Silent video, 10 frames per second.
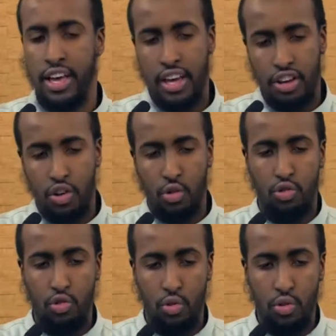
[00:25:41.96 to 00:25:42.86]
He chose
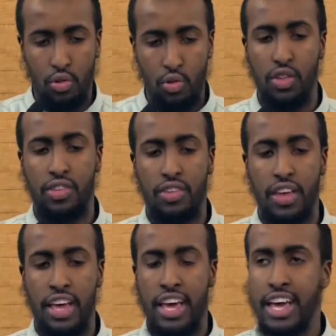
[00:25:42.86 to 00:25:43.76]
to do this.
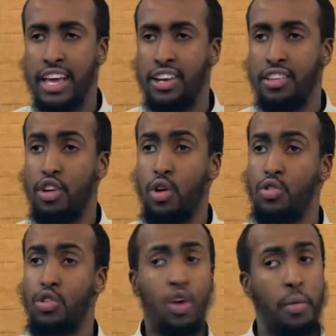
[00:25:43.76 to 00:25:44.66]
She's going
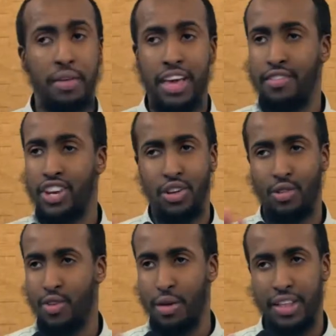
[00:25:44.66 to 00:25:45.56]
to not be a shield
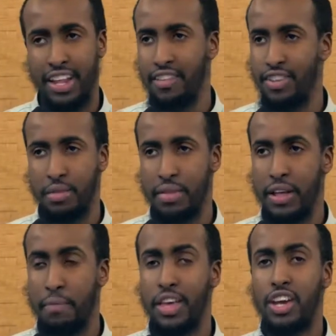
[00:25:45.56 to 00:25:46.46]
for him the day of judgment.
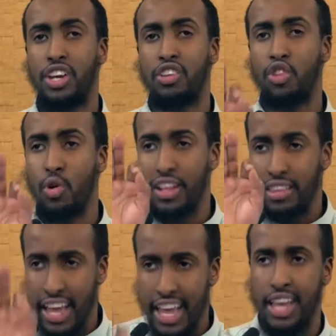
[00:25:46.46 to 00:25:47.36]
She's going
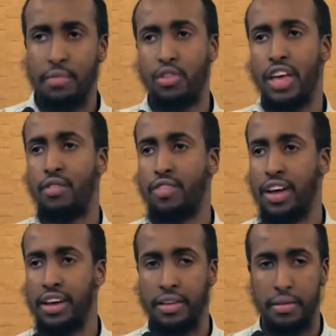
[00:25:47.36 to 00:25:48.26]
to take him to the hellfire.
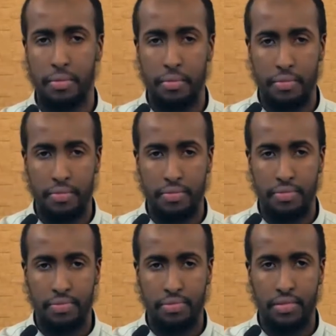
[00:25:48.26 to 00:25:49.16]

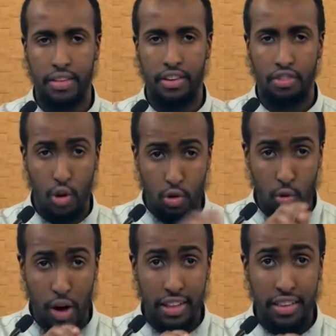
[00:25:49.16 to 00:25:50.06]
She's going to
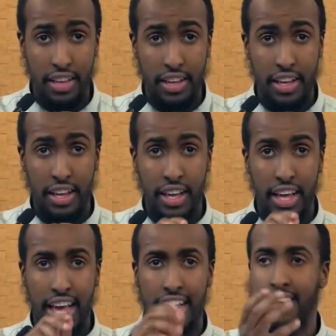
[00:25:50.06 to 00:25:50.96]
what?
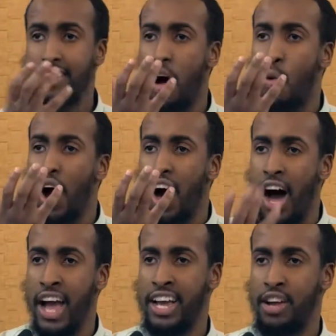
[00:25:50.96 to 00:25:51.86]
And these are
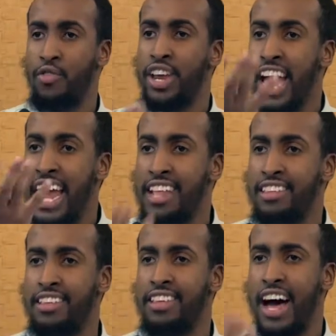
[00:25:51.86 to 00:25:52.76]
waqa'i,
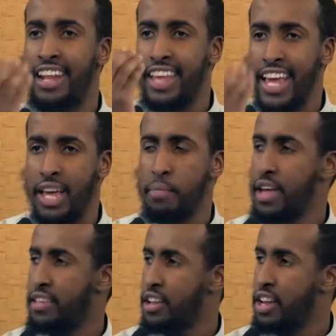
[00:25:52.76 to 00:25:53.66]
realities that are taking
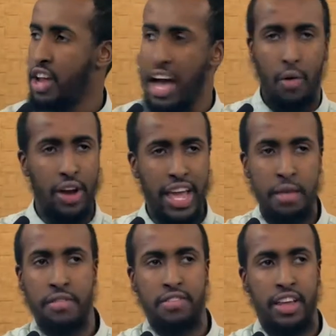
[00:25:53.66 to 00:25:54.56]
place in our
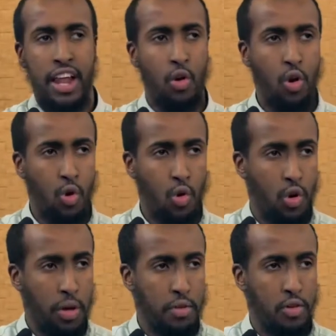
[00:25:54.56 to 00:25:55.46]
neighbors, in our local
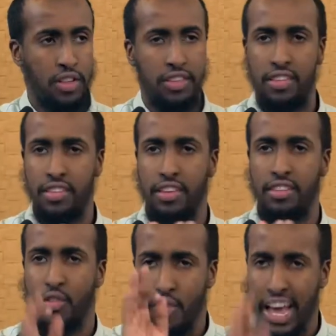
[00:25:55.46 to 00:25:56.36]
communities. It's
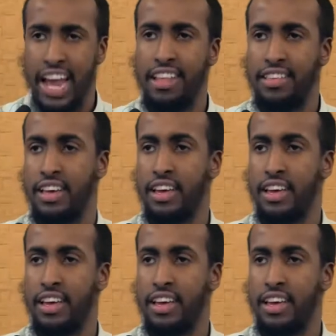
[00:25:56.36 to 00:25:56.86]
a reality.